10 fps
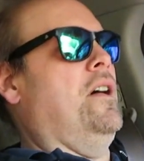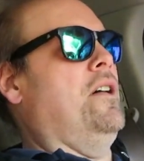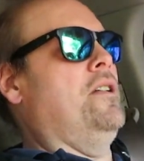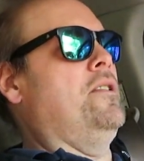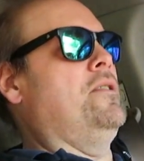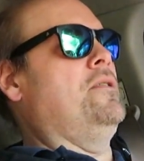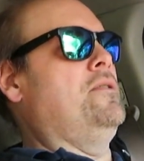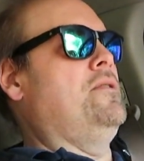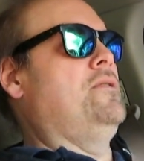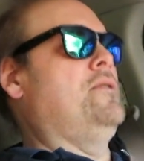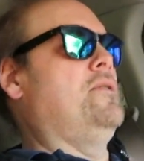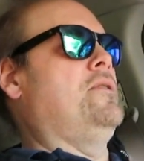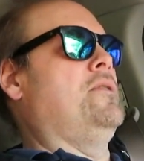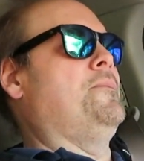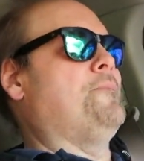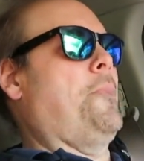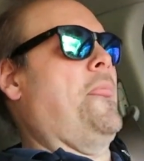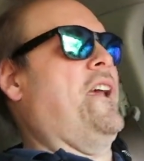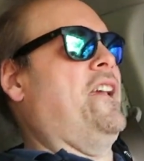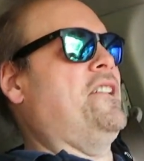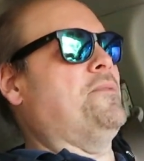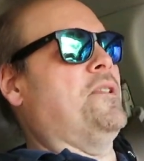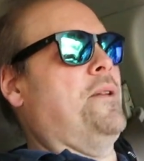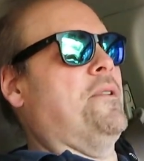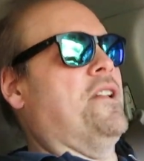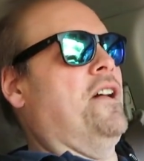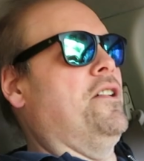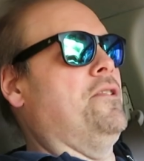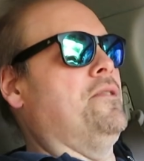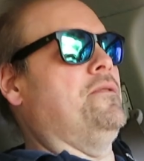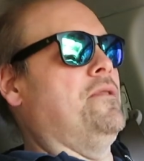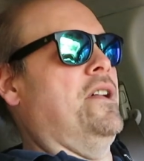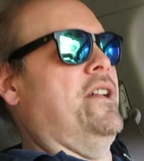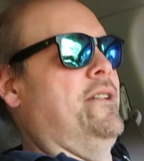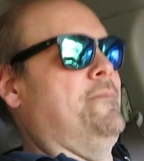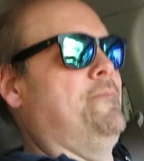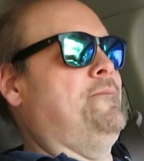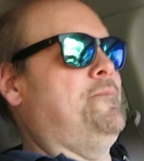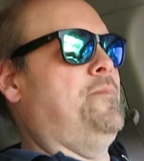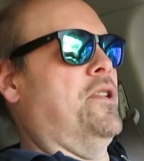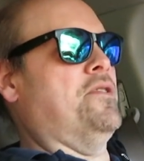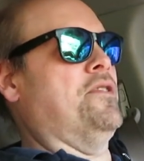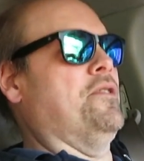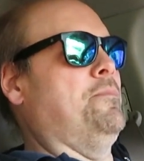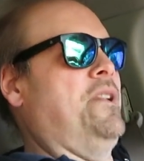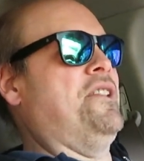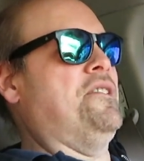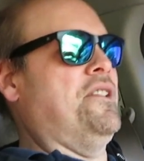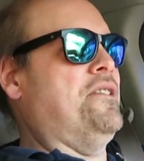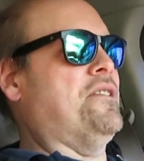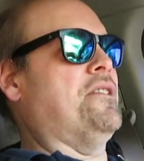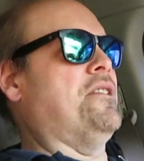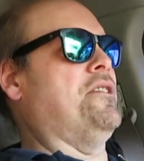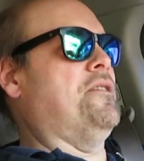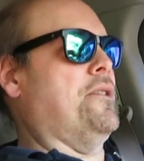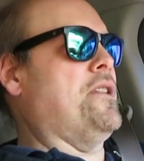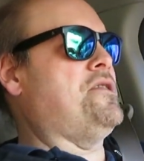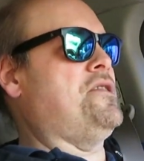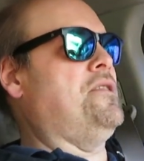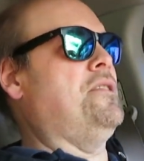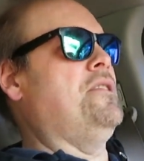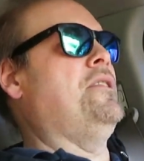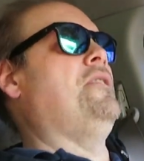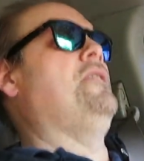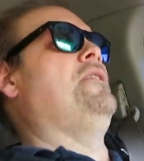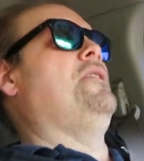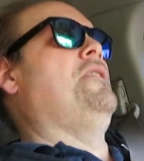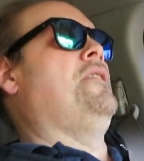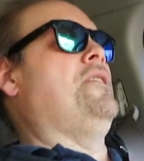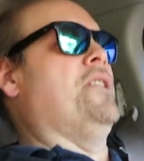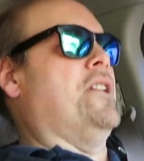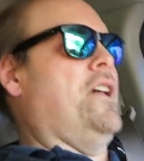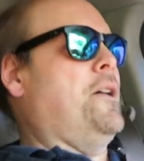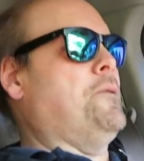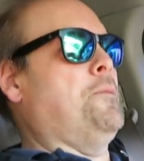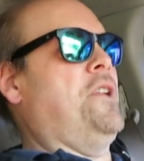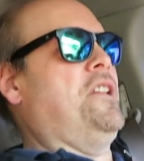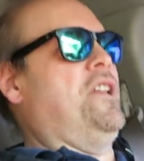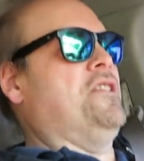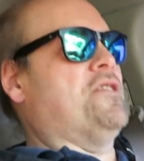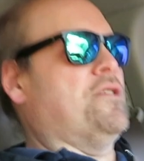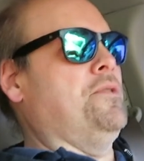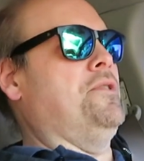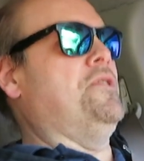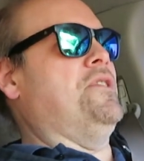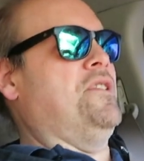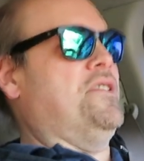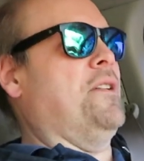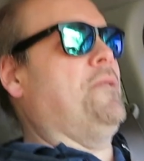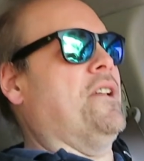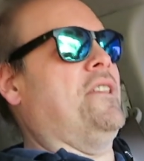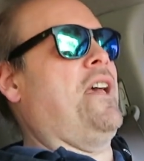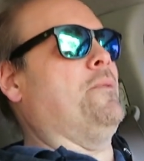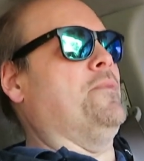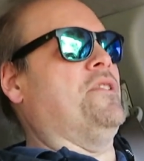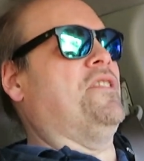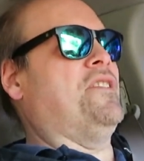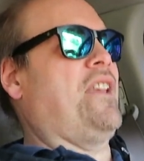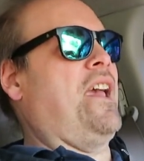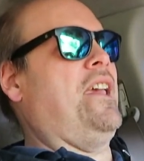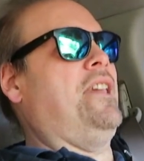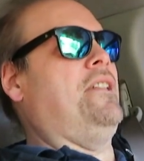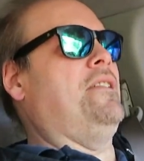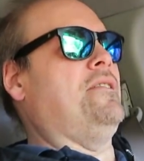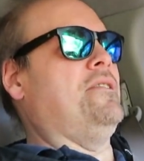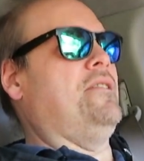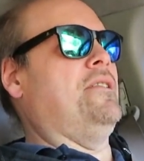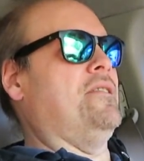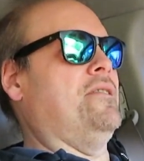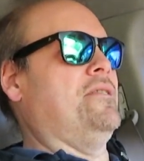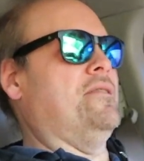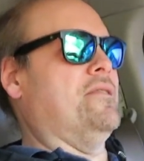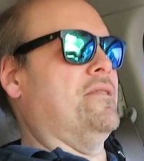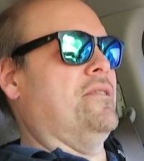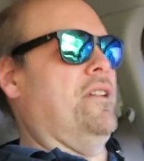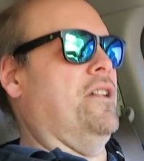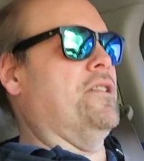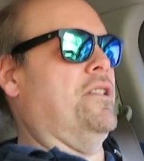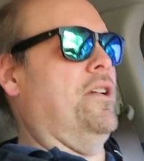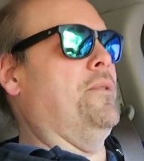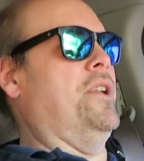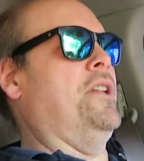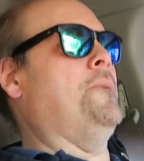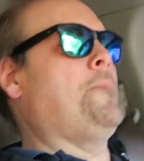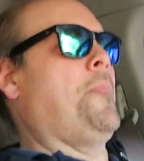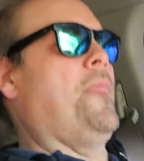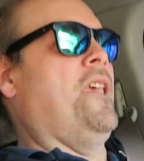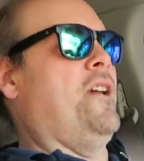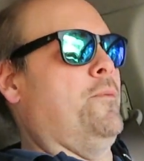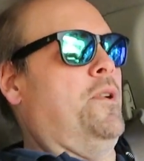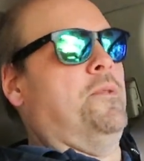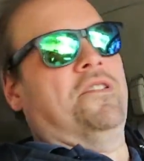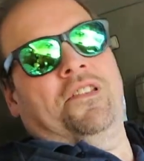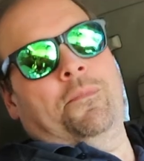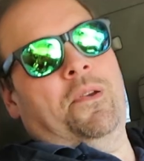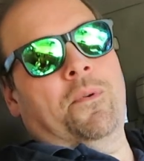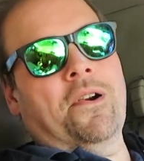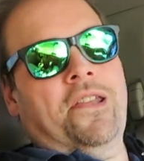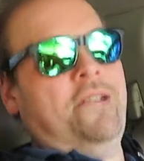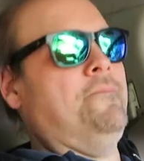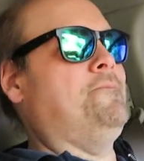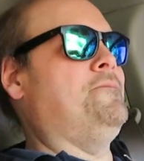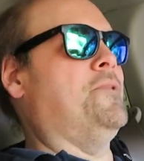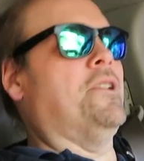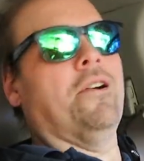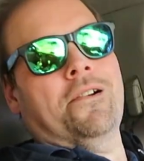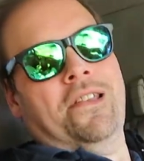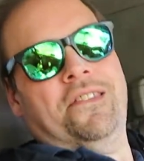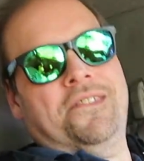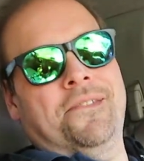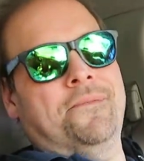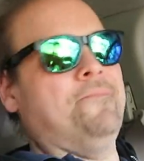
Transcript: all, I guess what they would call um, personal business construction, the government and schools and stuff like that would stay ongoing, and we would still be working regardless.